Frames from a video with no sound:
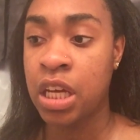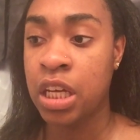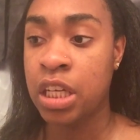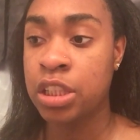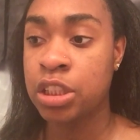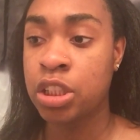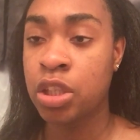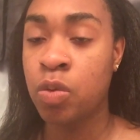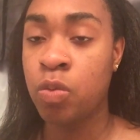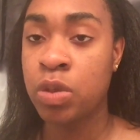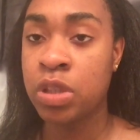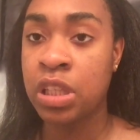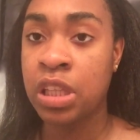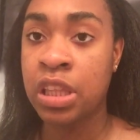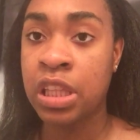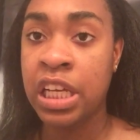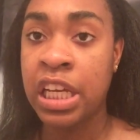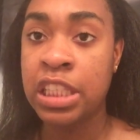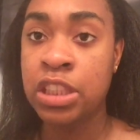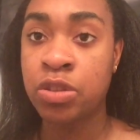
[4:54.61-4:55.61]
and so when the
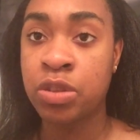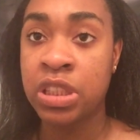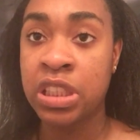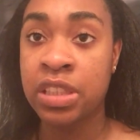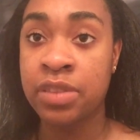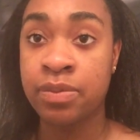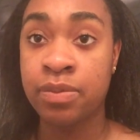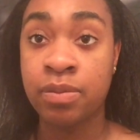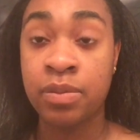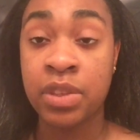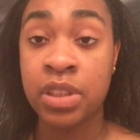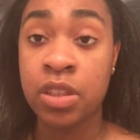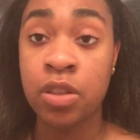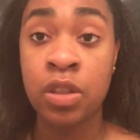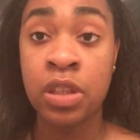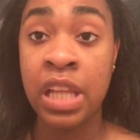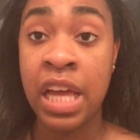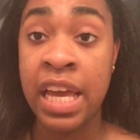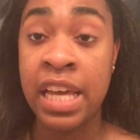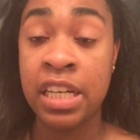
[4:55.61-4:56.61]
lasering
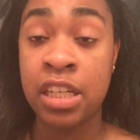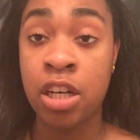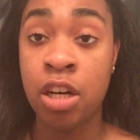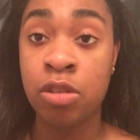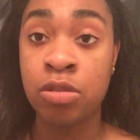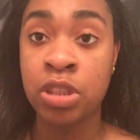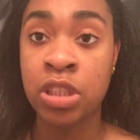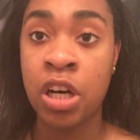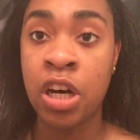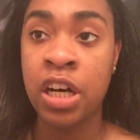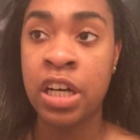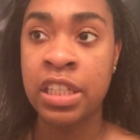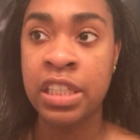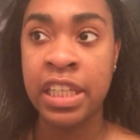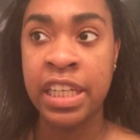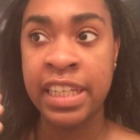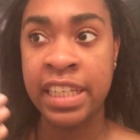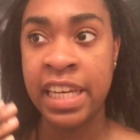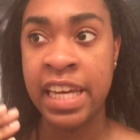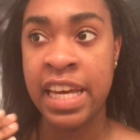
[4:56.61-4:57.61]
light goes on,
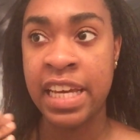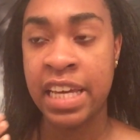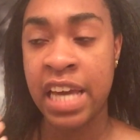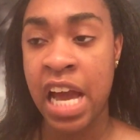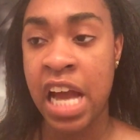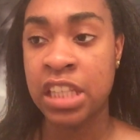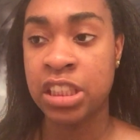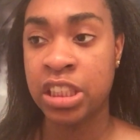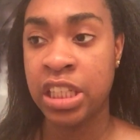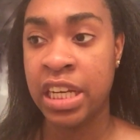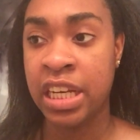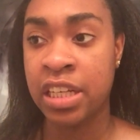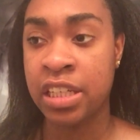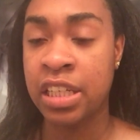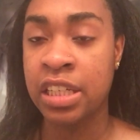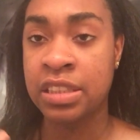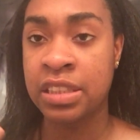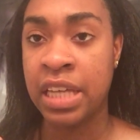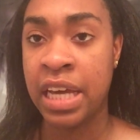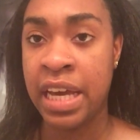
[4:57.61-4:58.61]
it can't catch the hair
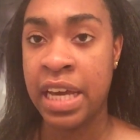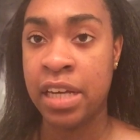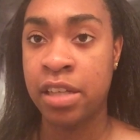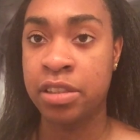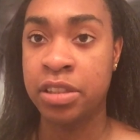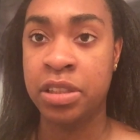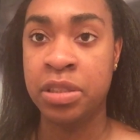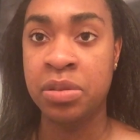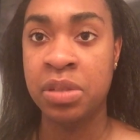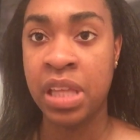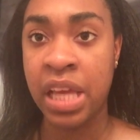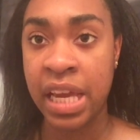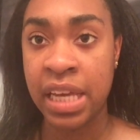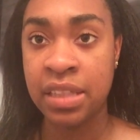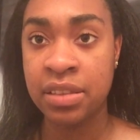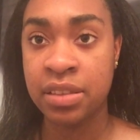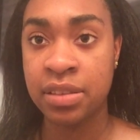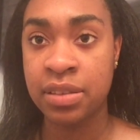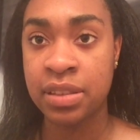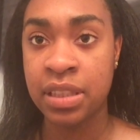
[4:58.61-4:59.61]
because the hair is too
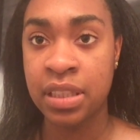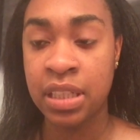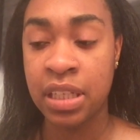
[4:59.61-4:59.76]
light.